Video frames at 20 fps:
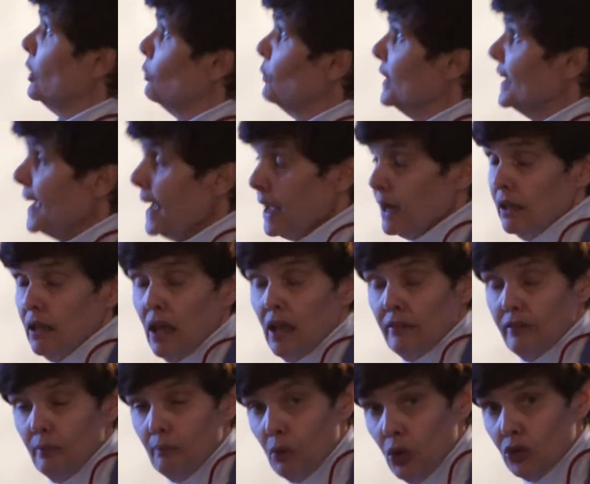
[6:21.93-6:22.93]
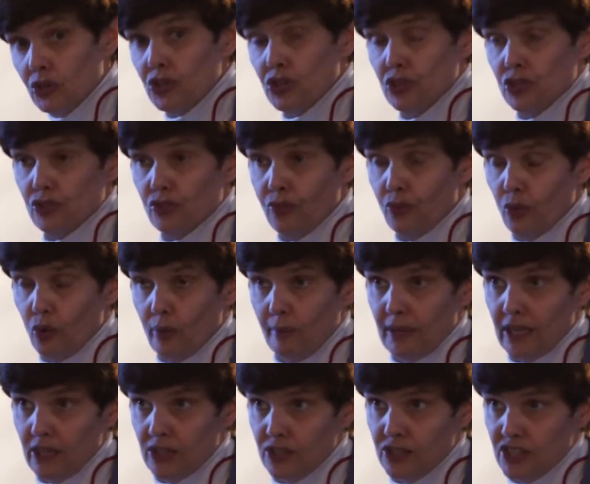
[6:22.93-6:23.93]
We had a lot of emulsions
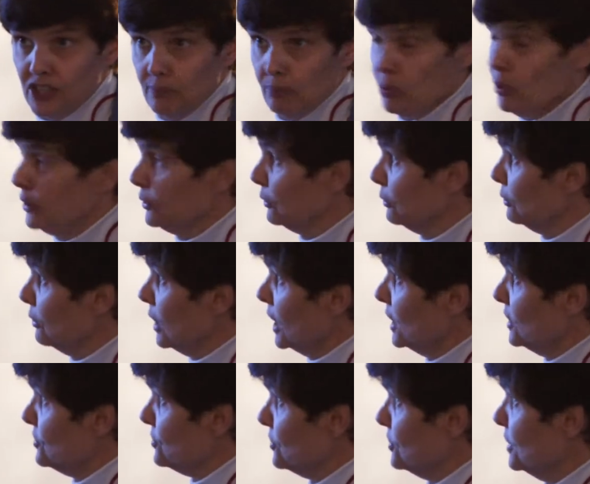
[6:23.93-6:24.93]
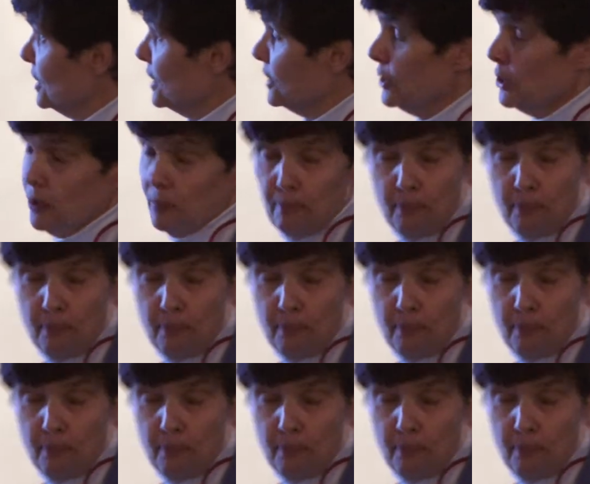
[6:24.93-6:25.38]
forming in the Deepwater Horizon, and they're a